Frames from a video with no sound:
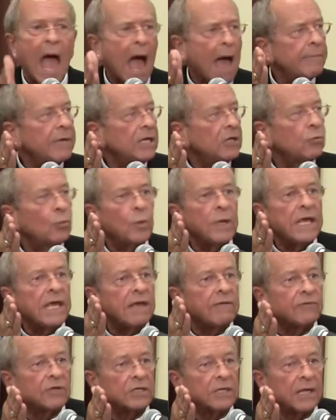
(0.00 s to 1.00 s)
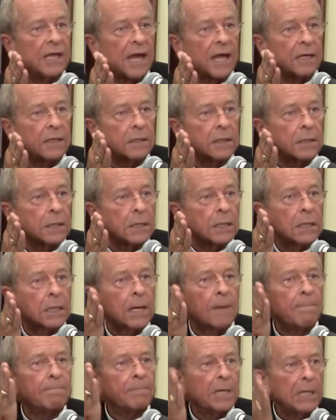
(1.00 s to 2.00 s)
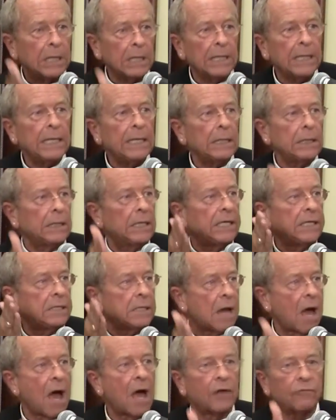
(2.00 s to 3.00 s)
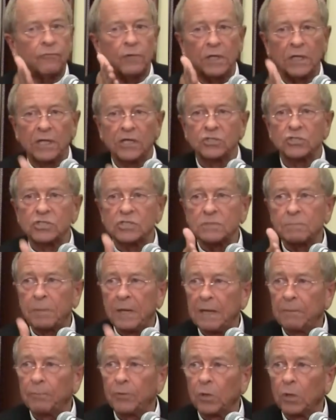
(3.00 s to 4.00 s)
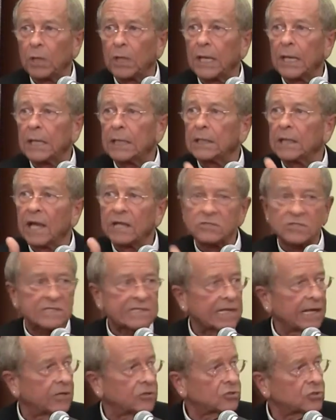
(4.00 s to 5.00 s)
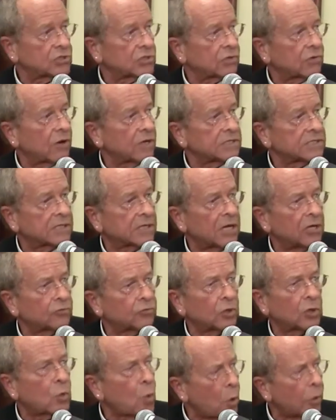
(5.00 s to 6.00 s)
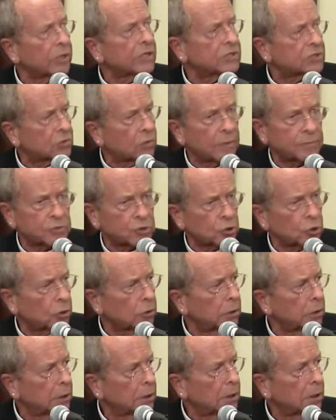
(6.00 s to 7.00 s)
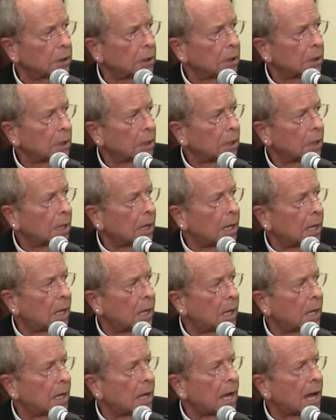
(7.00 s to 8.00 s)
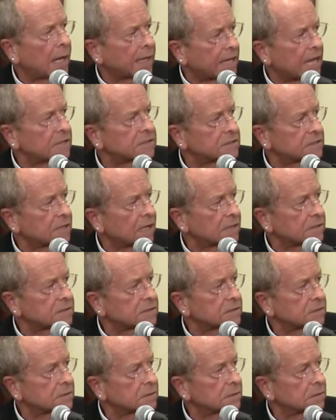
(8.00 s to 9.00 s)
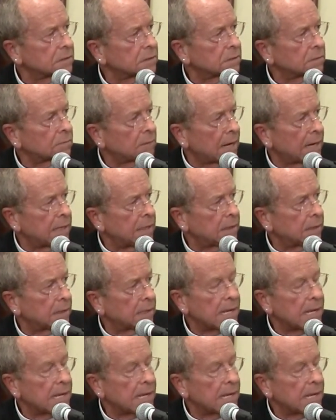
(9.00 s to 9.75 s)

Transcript: I mean, we even get completely non-religious people in legislatures across the country quoting Scripture uh, against us, right?